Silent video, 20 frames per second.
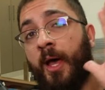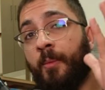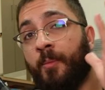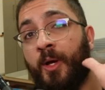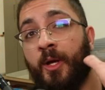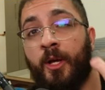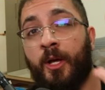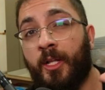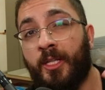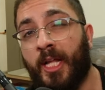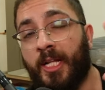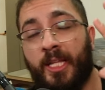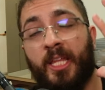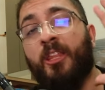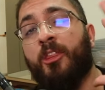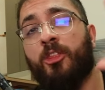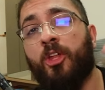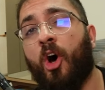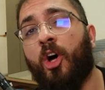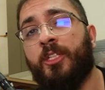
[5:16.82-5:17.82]
him that
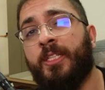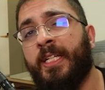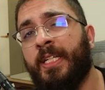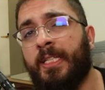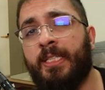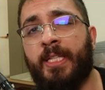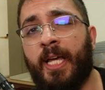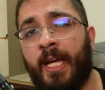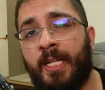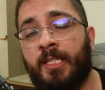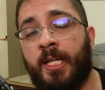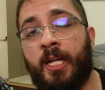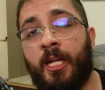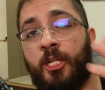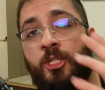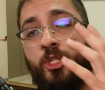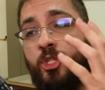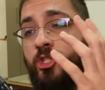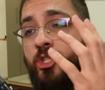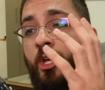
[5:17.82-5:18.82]
he thought he did and
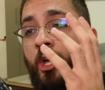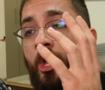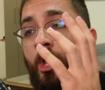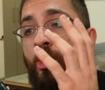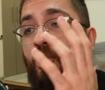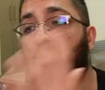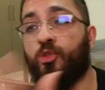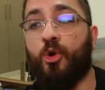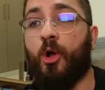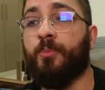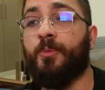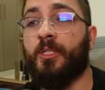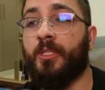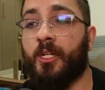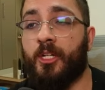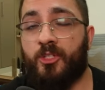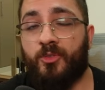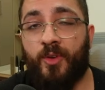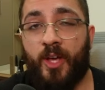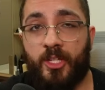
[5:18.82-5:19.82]
he just dropped it
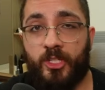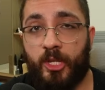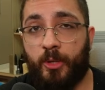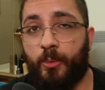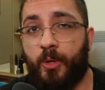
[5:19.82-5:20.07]
in his face.